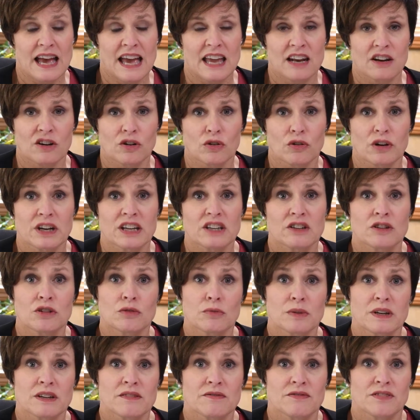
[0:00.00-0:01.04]
and agreed
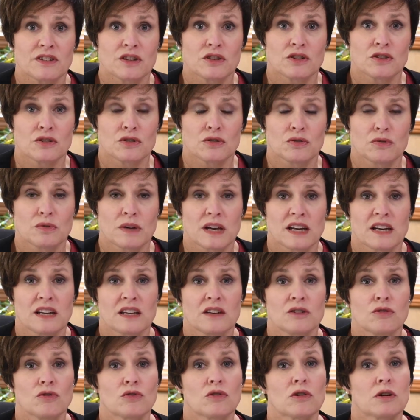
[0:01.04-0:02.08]
to review an
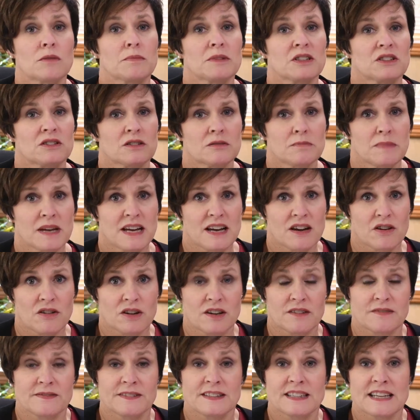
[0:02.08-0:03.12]
enormous
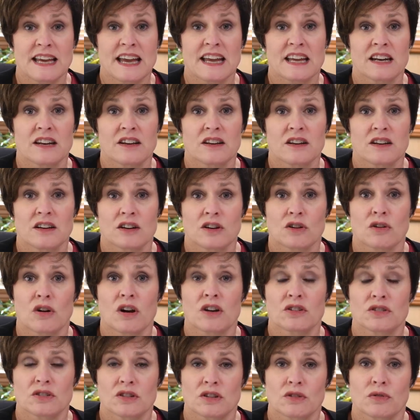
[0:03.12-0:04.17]
amount of data
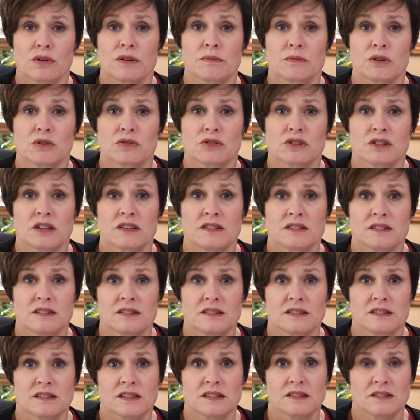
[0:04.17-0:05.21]
across the criminal
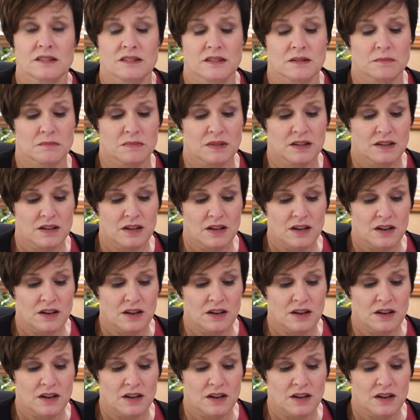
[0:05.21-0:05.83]
justice system.